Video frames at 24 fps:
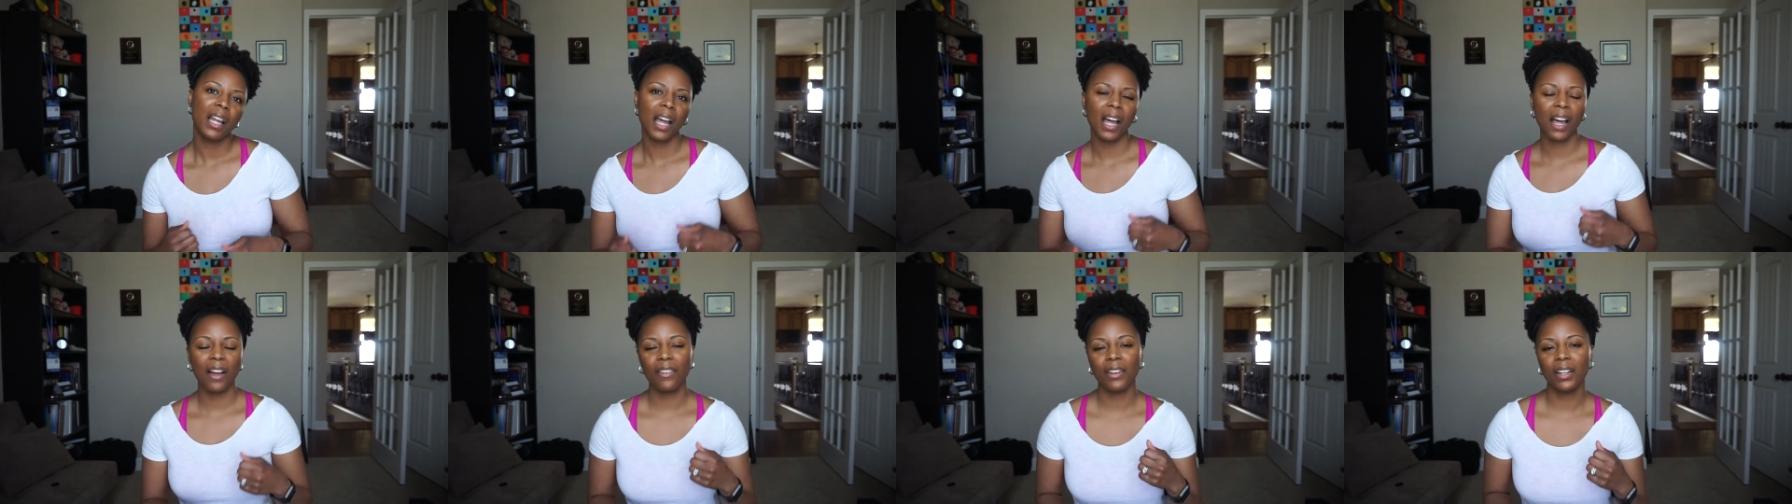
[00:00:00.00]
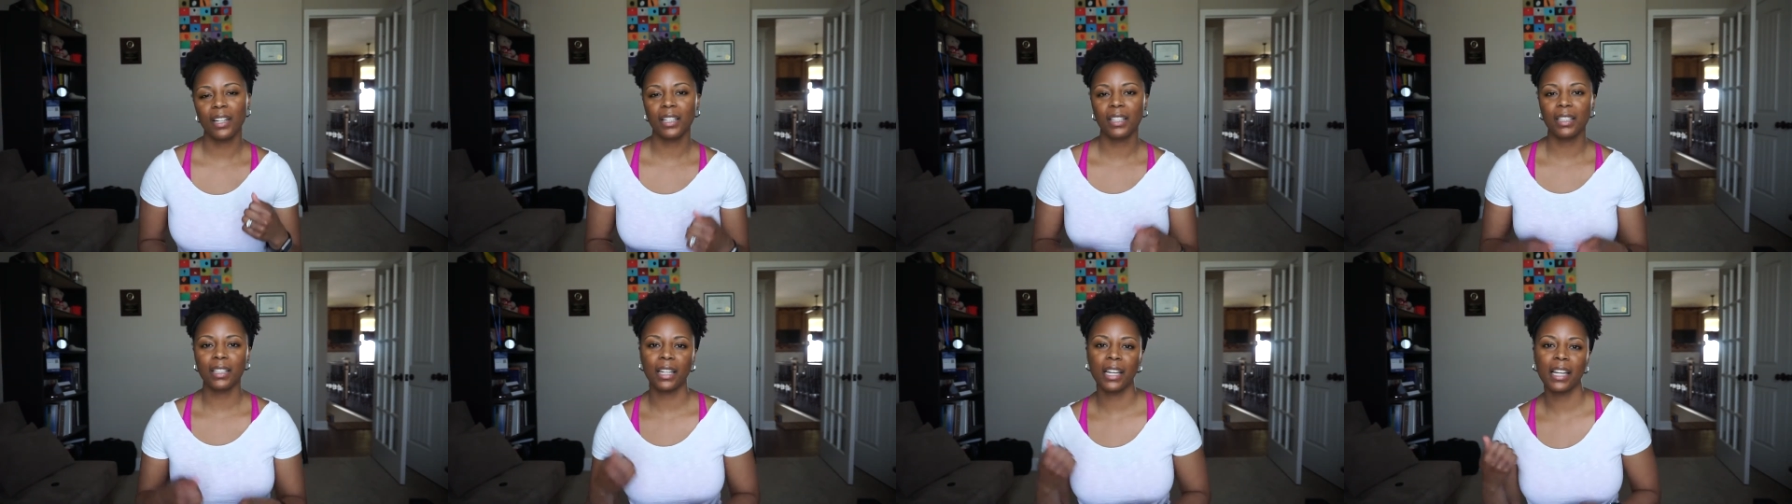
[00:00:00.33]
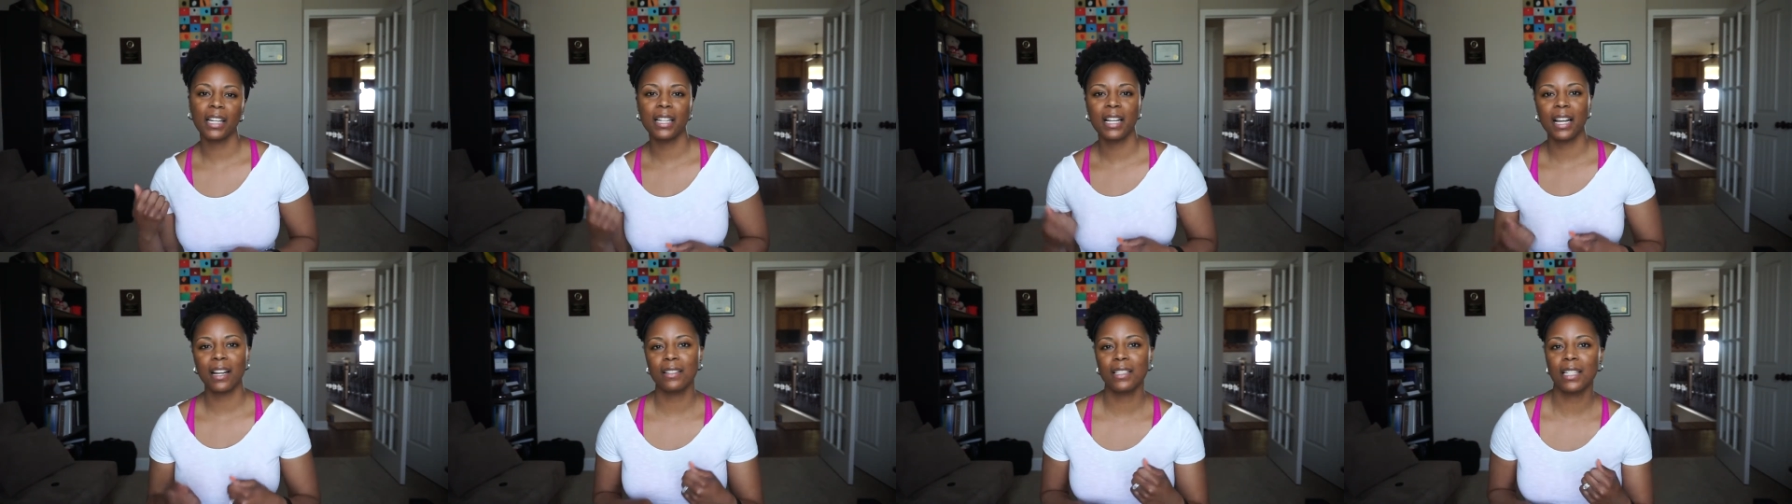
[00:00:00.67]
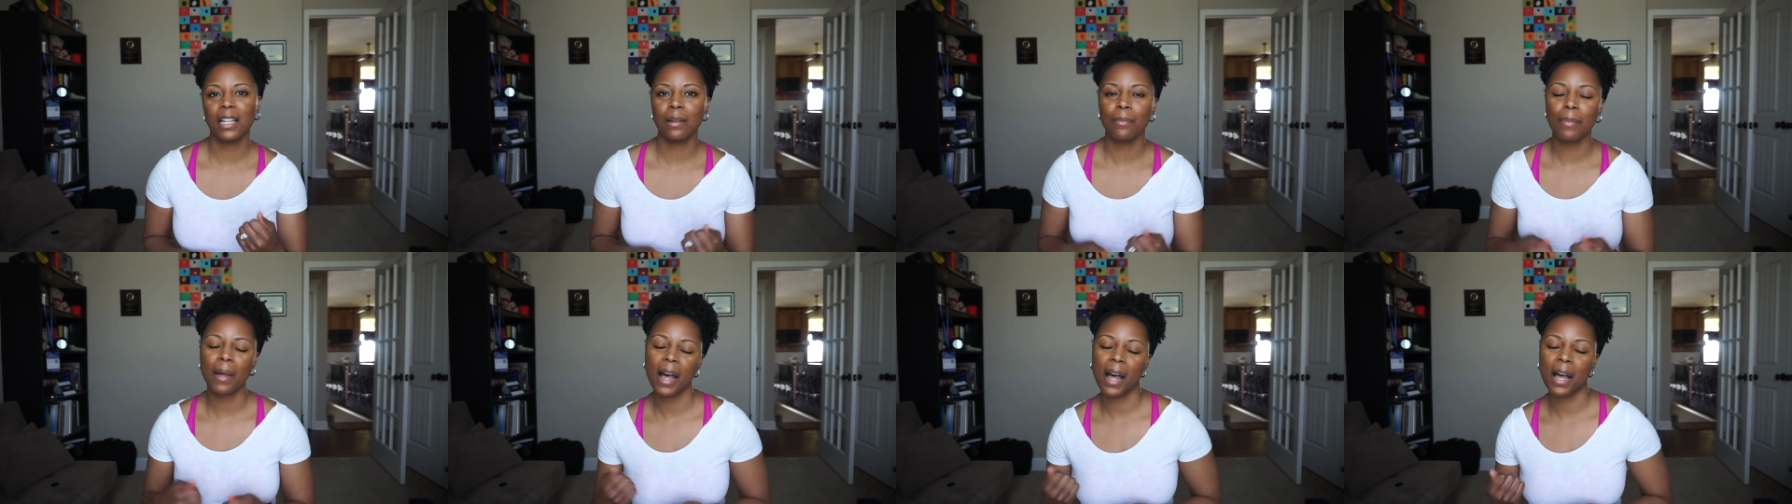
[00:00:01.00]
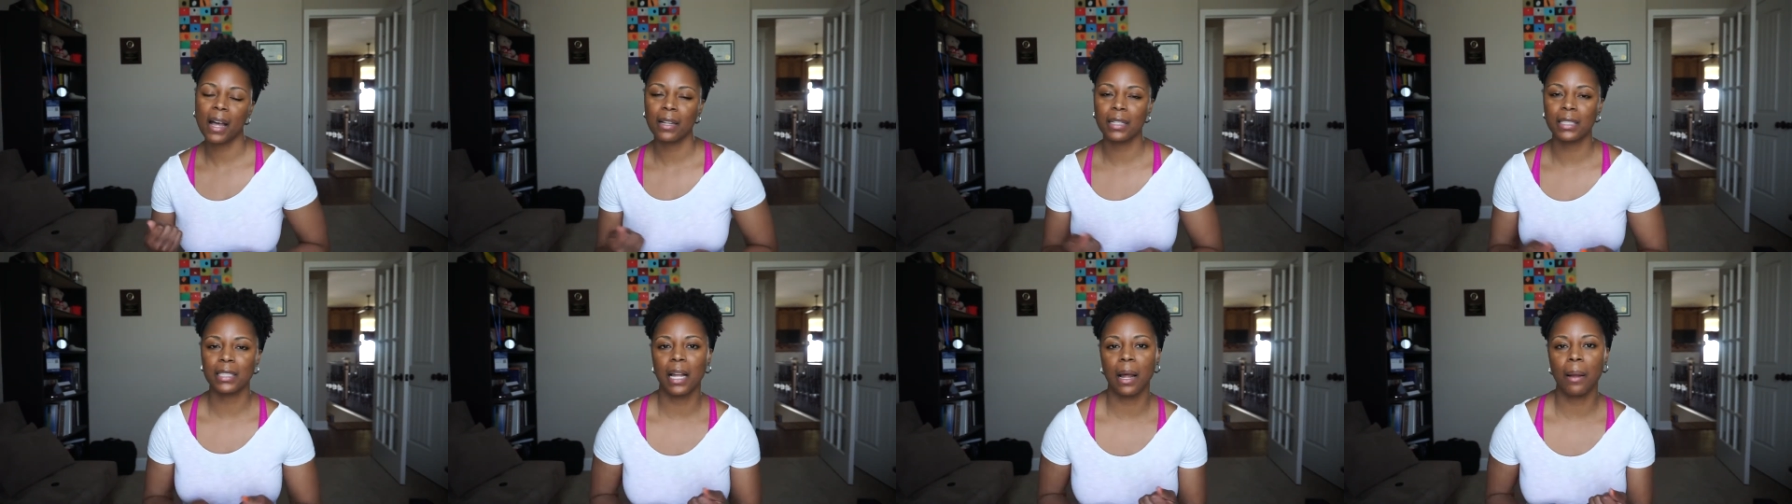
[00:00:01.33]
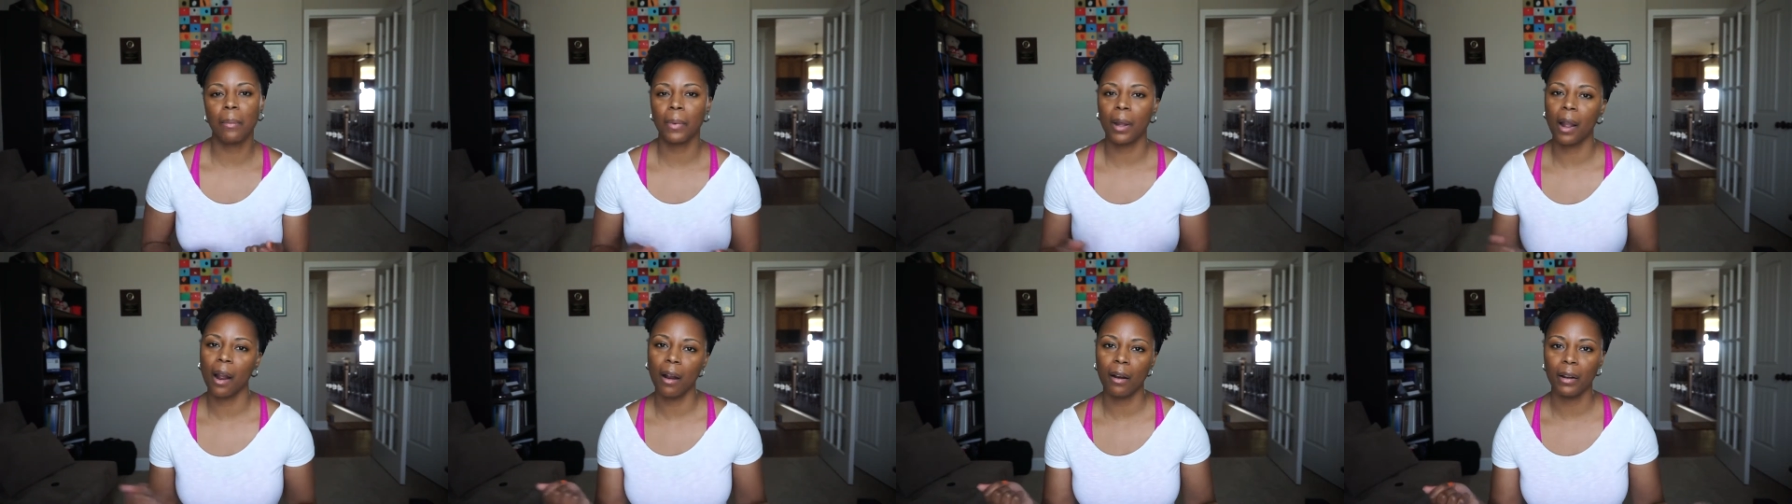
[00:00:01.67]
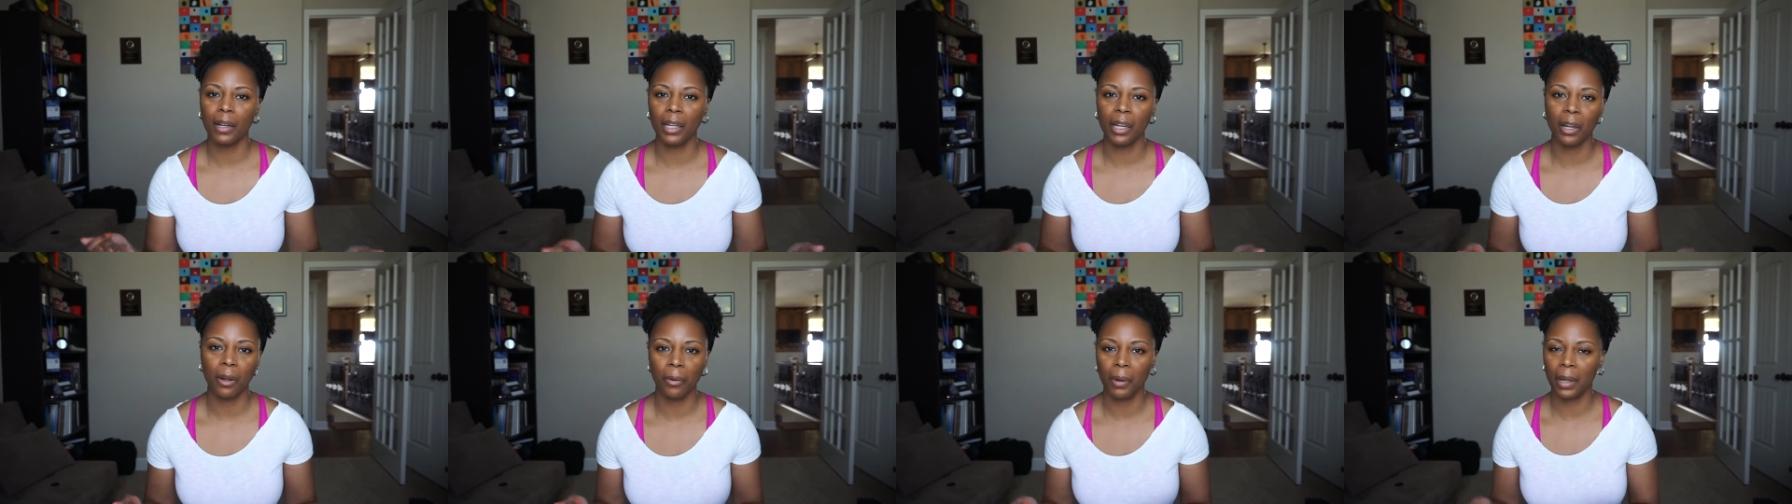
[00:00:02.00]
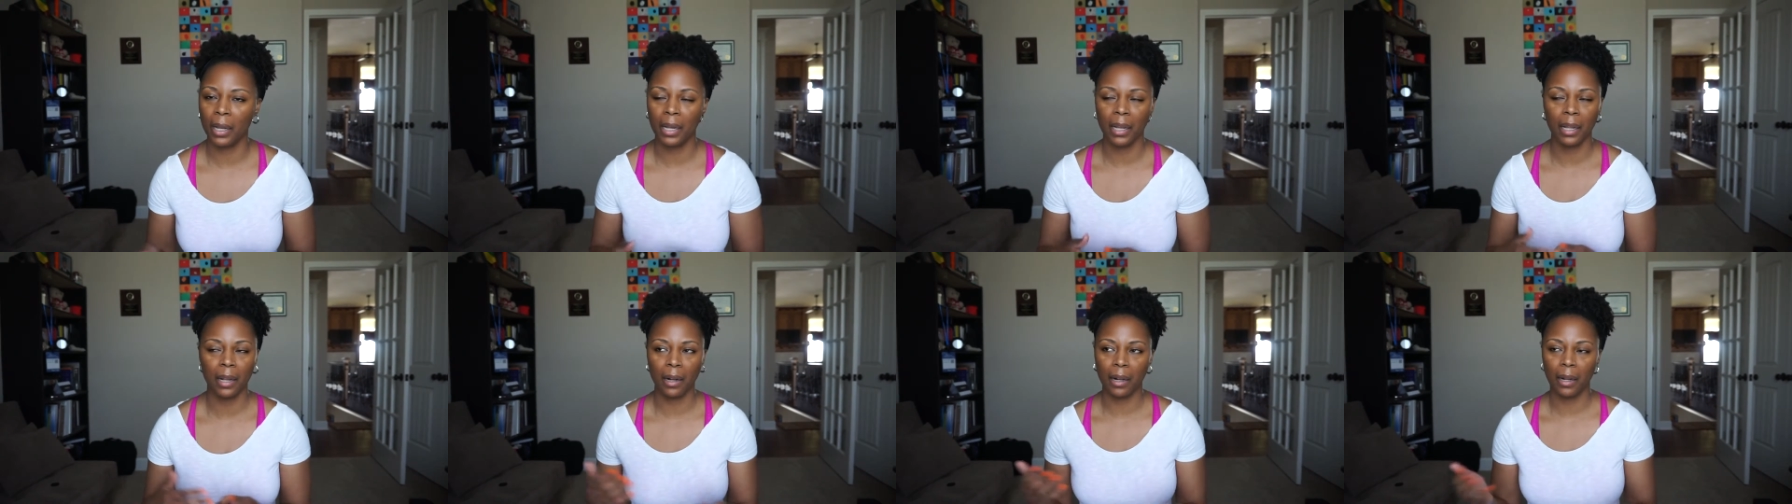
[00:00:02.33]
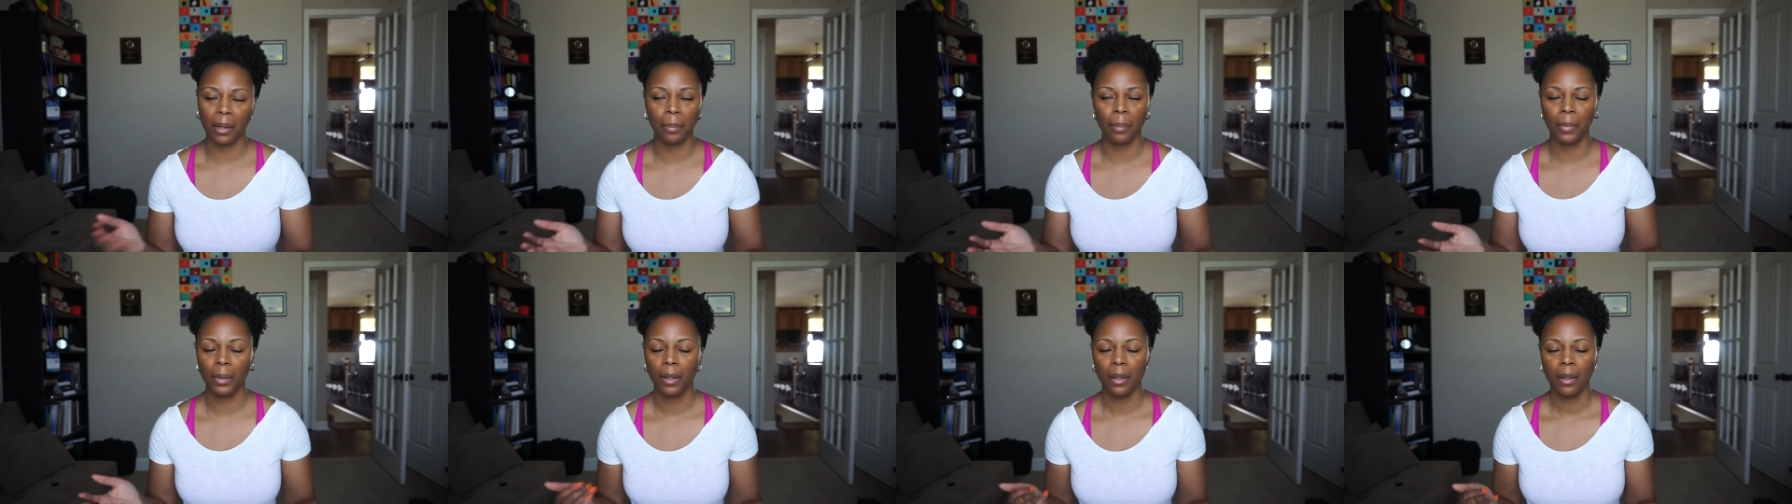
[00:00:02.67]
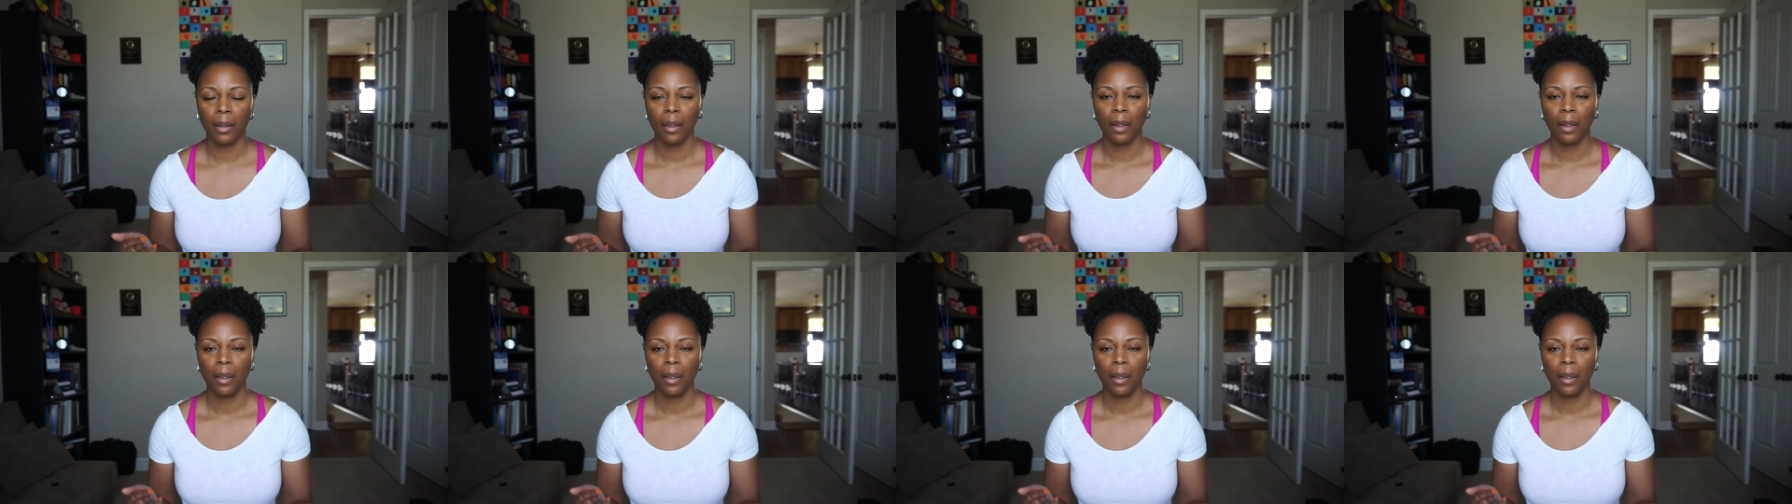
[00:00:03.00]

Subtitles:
I want to get down 10 pounds. So I'm cardioing it up.